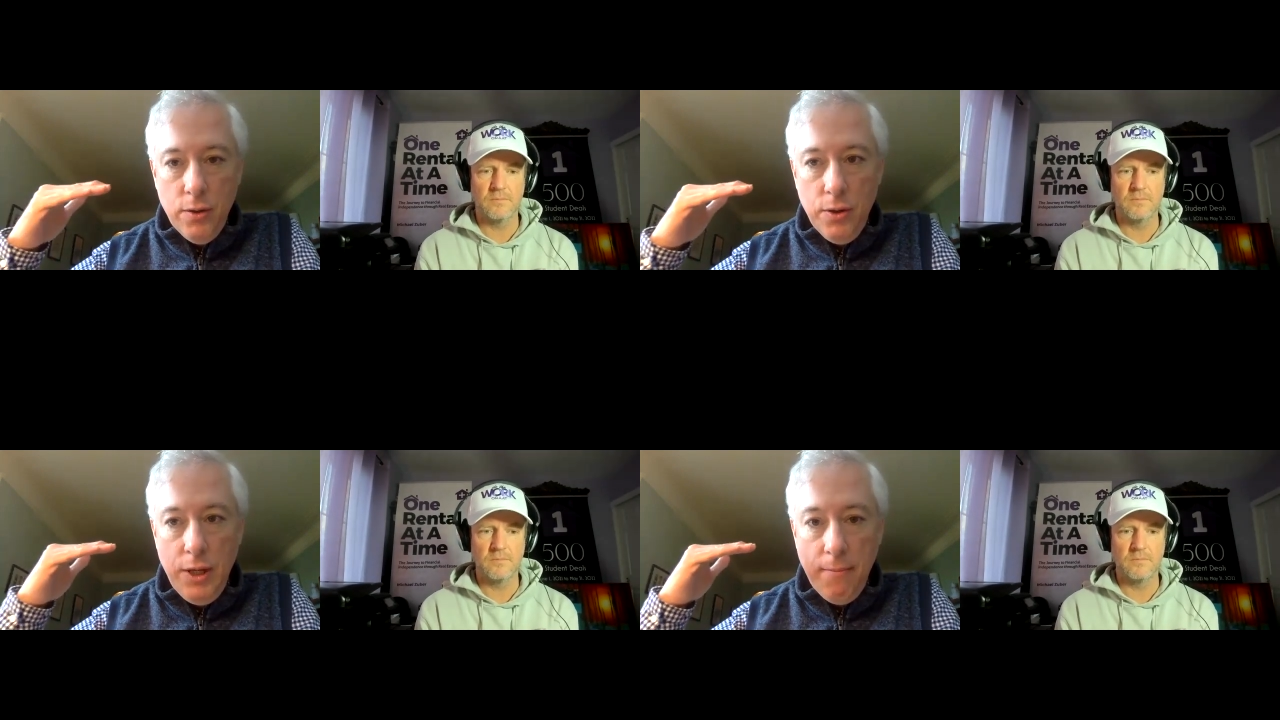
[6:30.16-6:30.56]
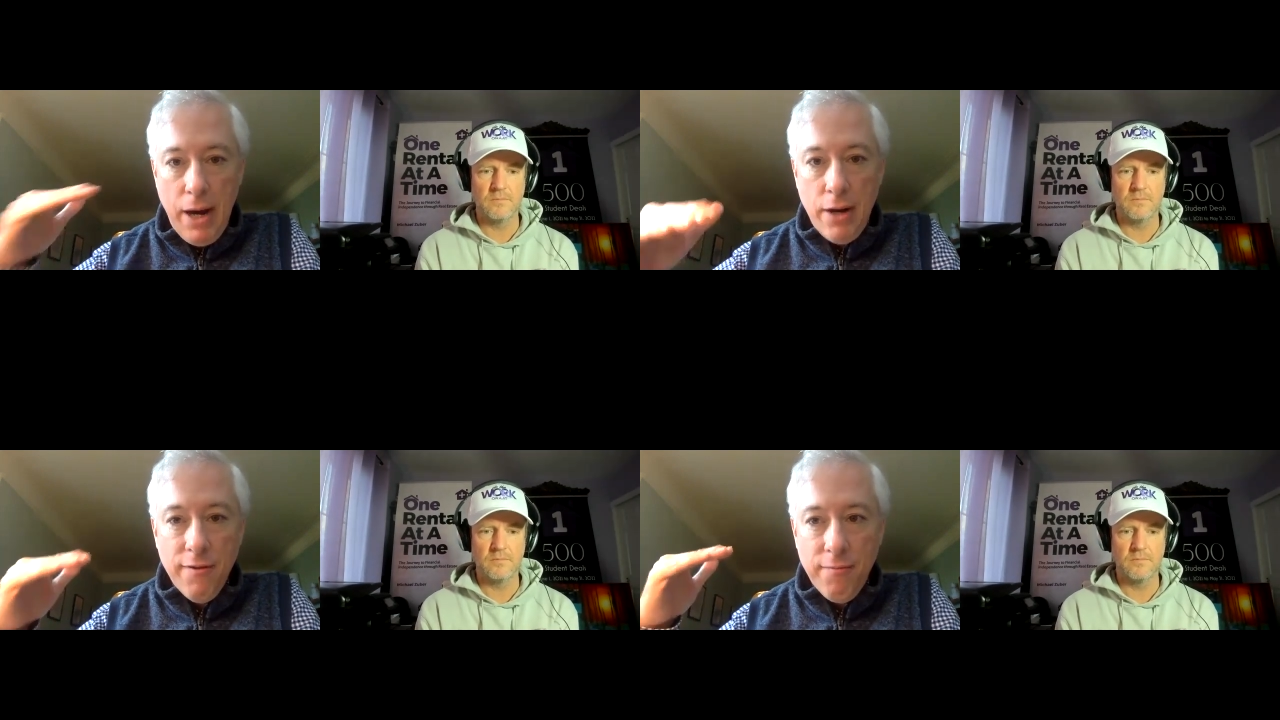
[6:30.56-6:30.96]
Speaker 1: the
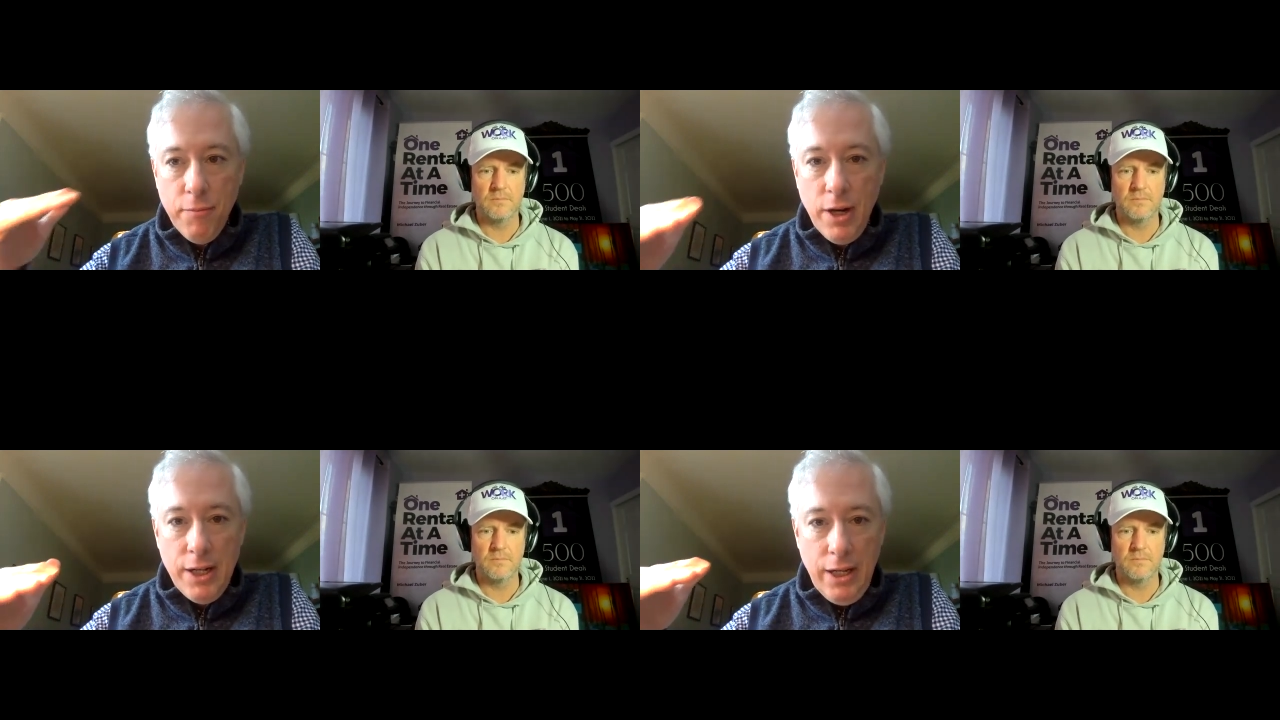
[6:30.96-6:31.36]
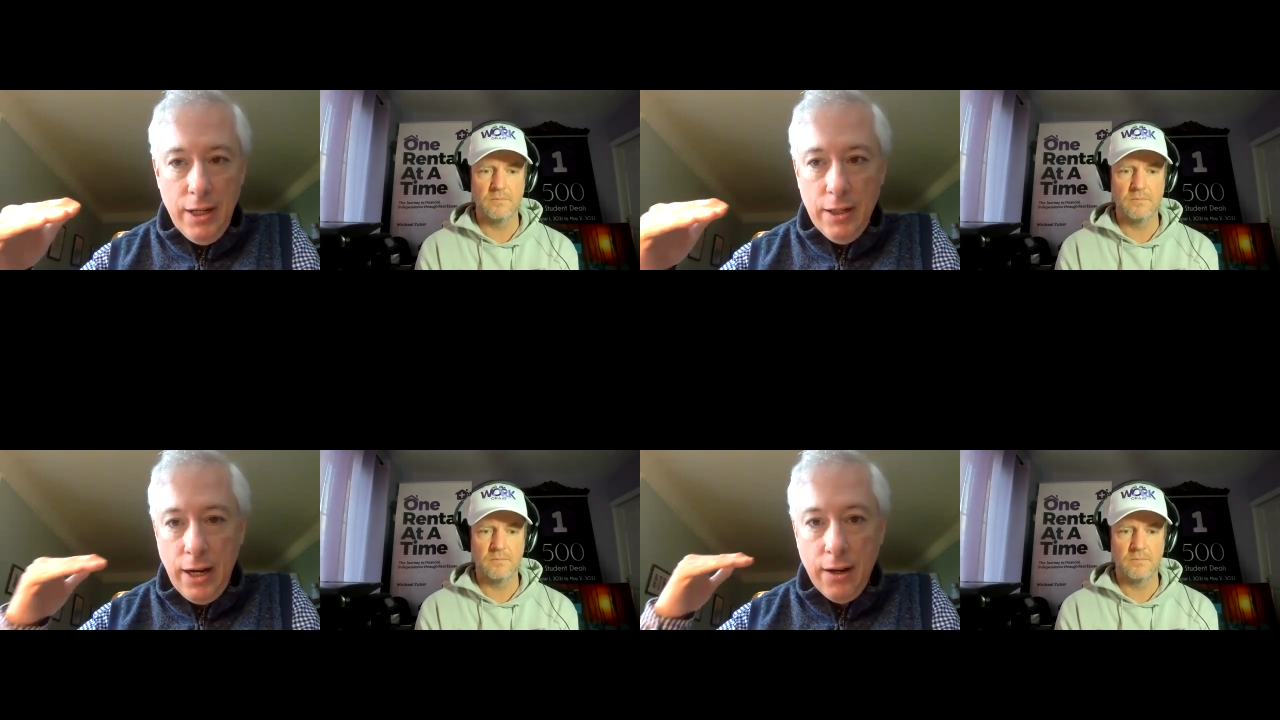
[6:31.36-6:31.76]
amount of
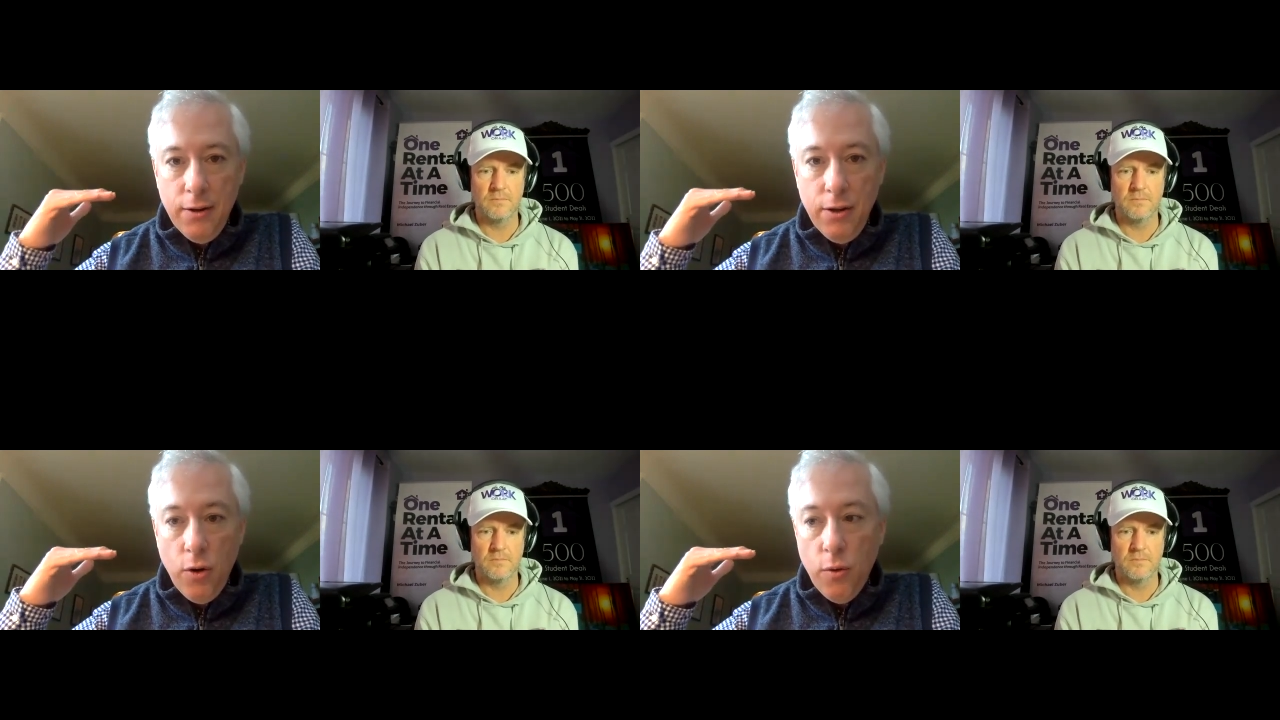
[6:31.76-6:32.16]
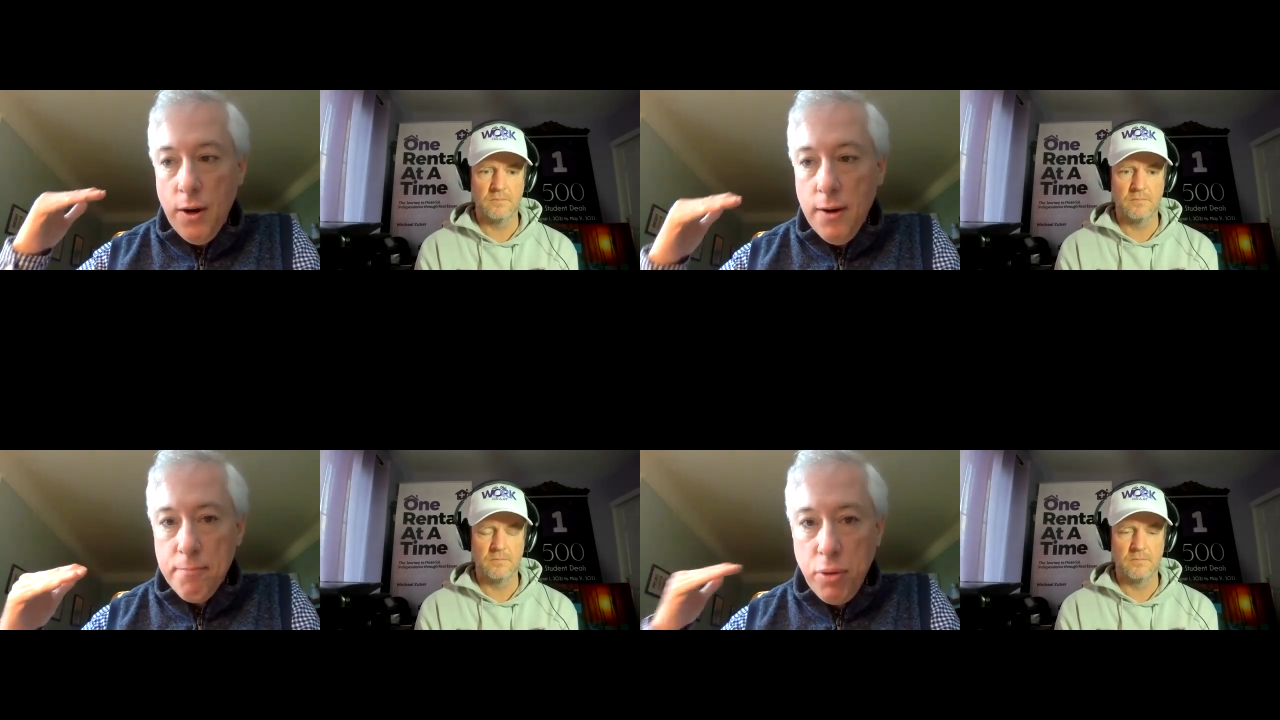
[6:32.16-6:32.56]
money, like, you know,
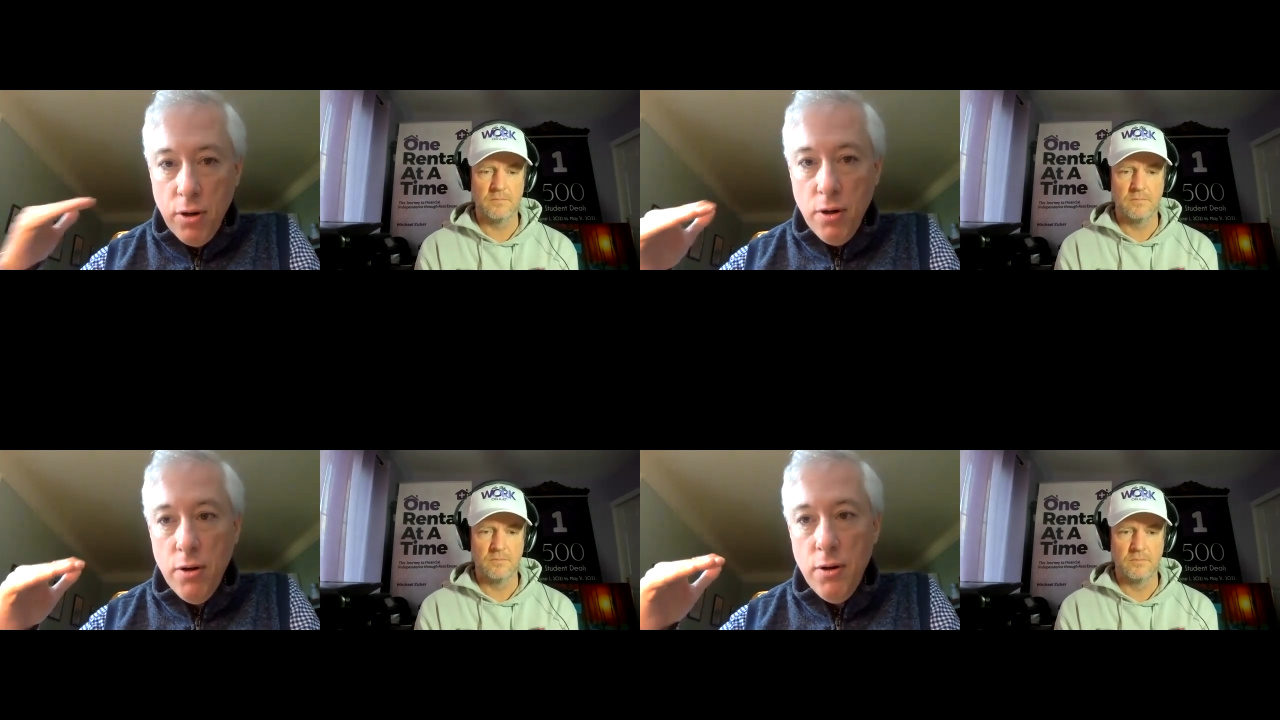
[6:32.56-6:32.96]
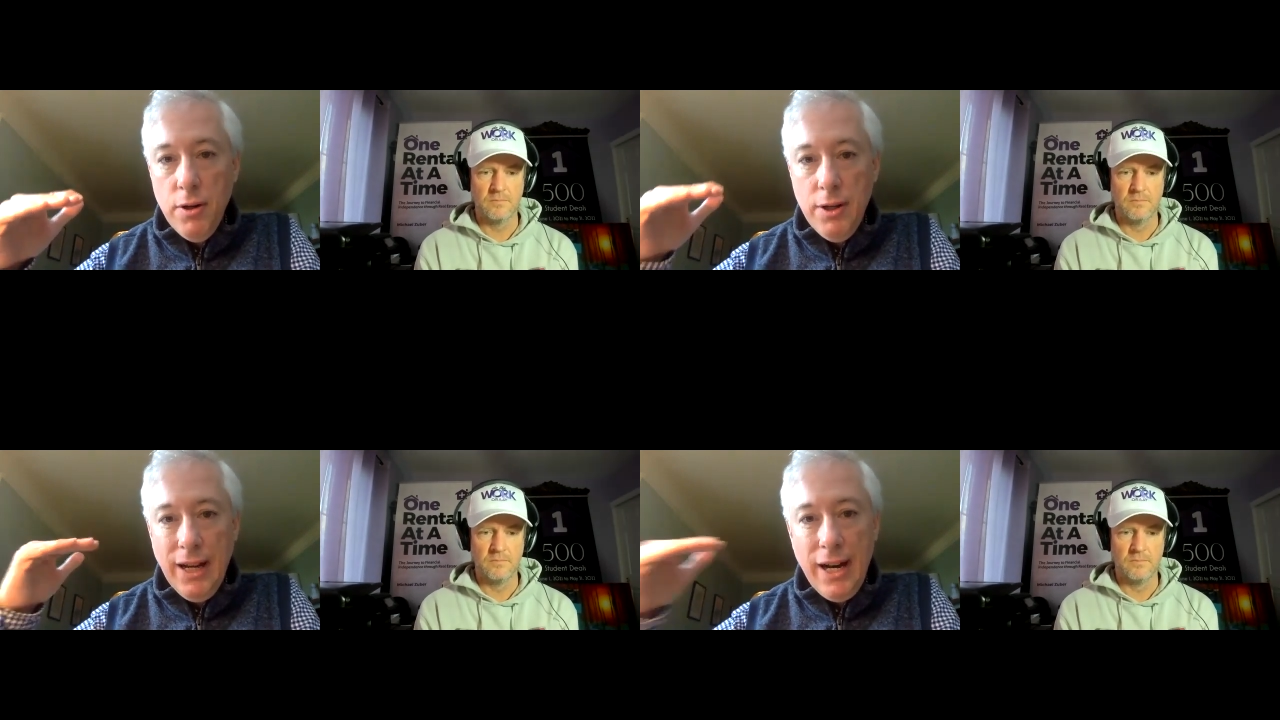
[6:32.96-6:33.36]
per
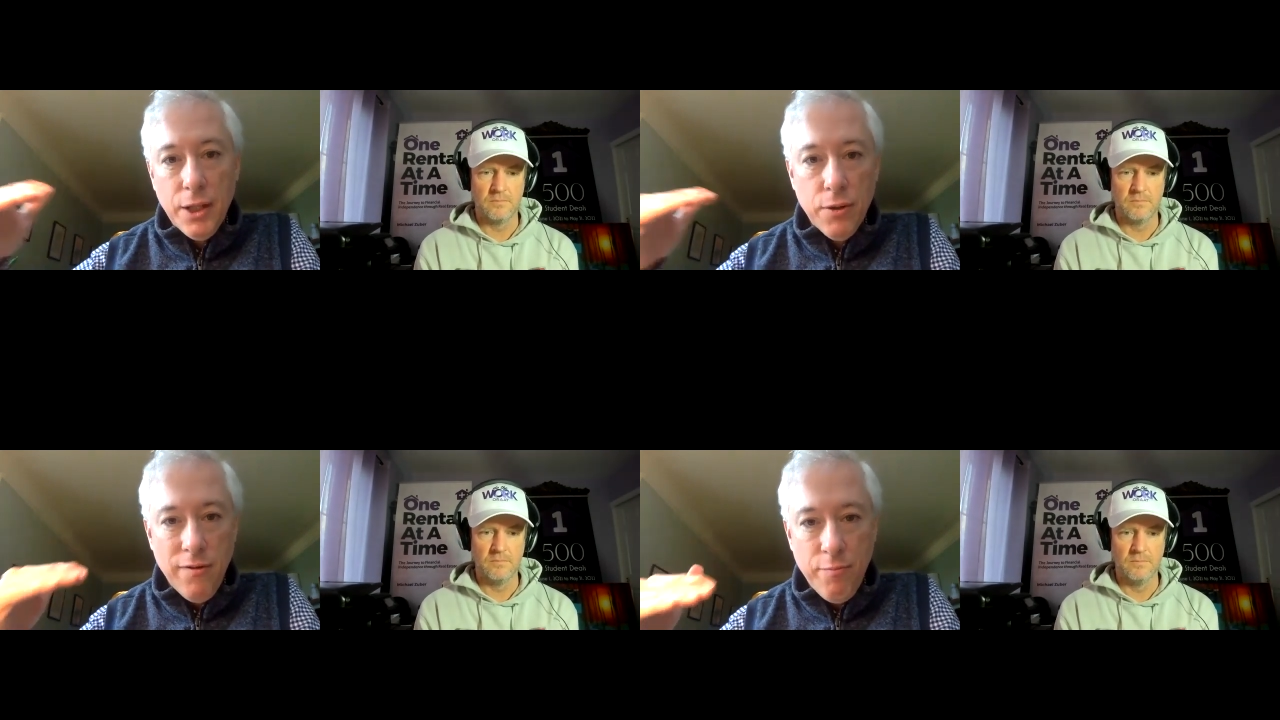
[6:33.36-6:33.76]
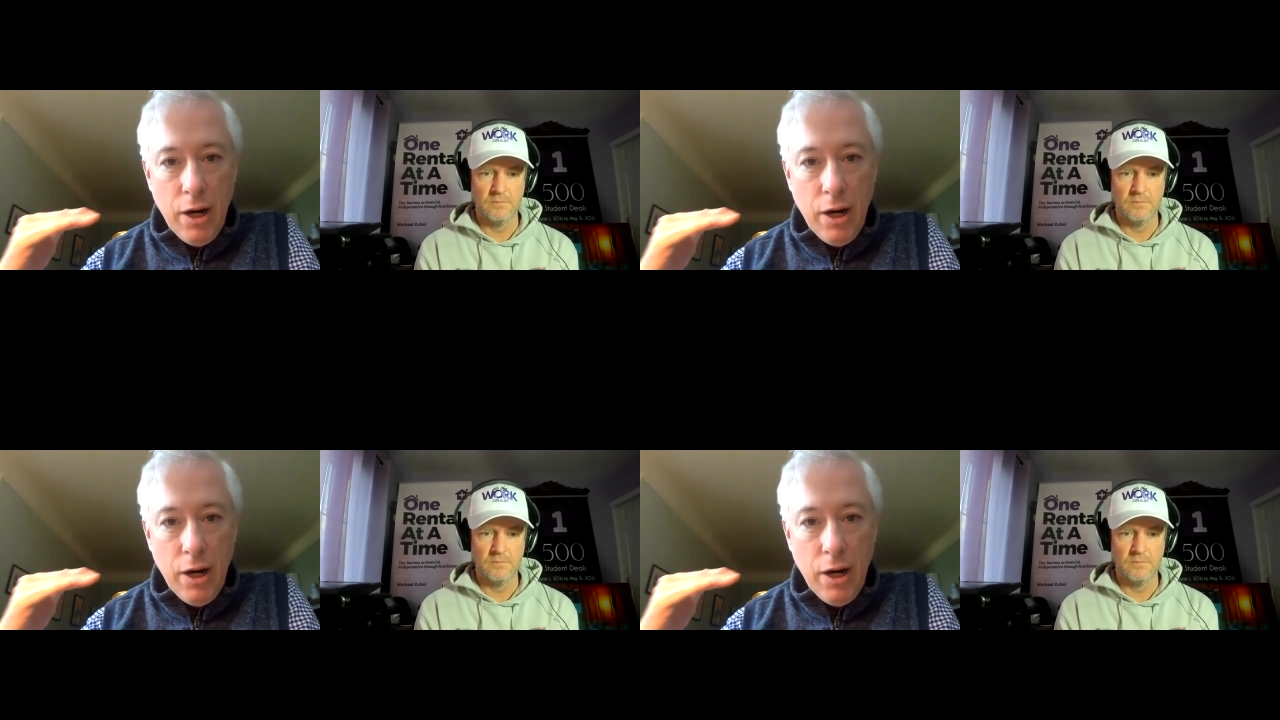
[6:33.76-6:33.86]
dollar of